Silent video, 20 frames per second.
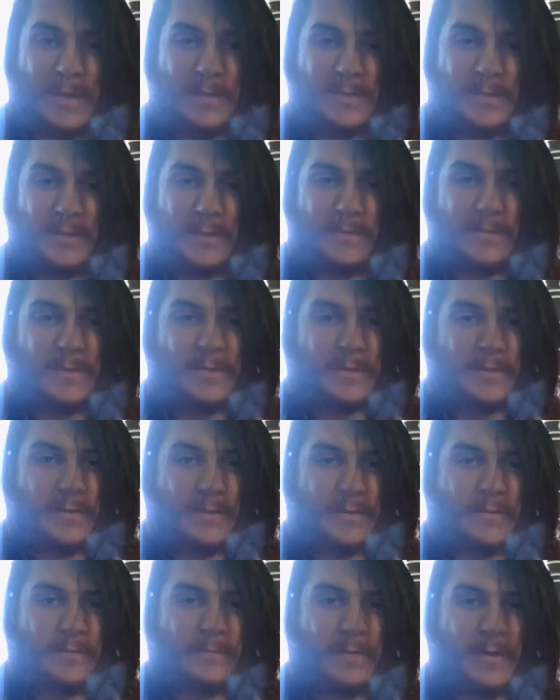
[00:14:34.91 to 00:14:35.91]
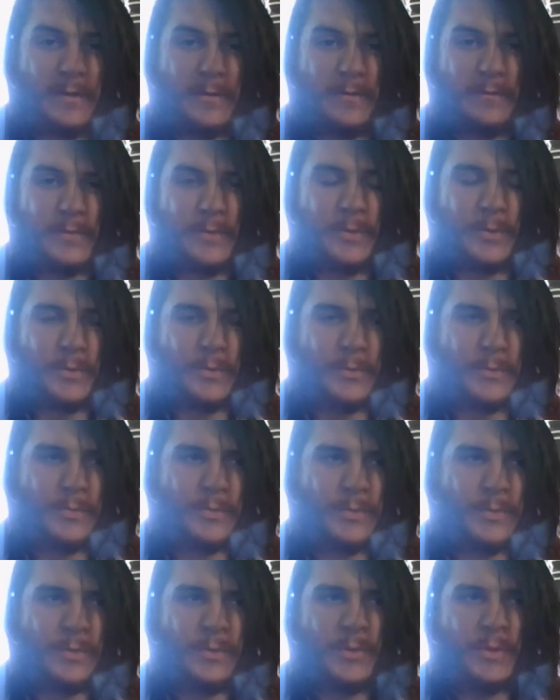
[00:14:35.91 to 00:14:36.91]
myself to very few
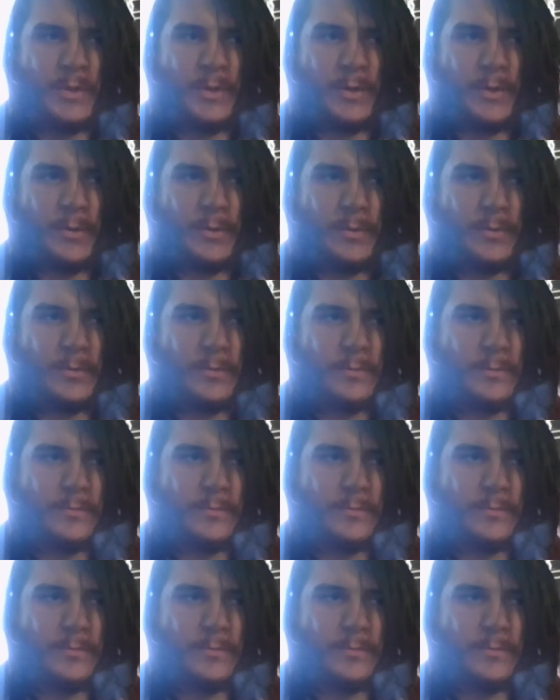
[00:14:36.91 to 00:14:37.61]
Yu-Gi-Oh!